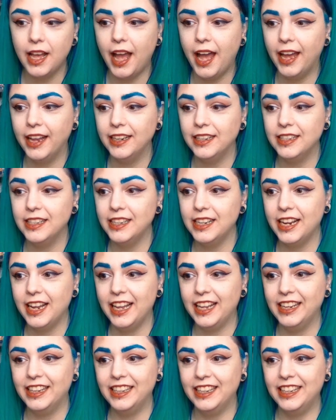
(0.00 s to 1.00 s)
and
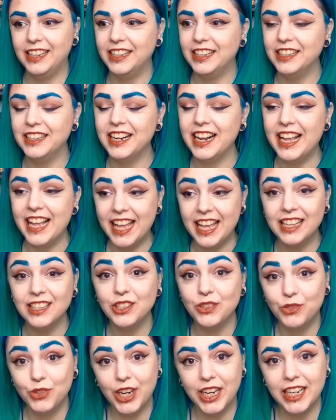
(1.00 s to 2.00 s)
it is
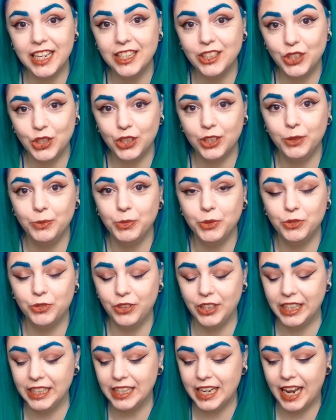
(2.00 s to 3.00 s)
a really enjoyable
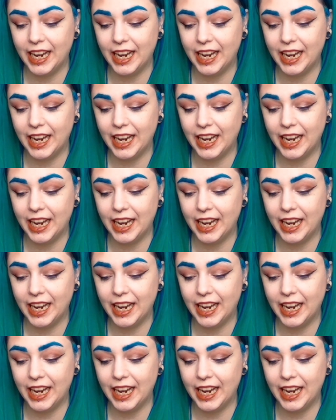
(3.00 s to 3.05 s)
read.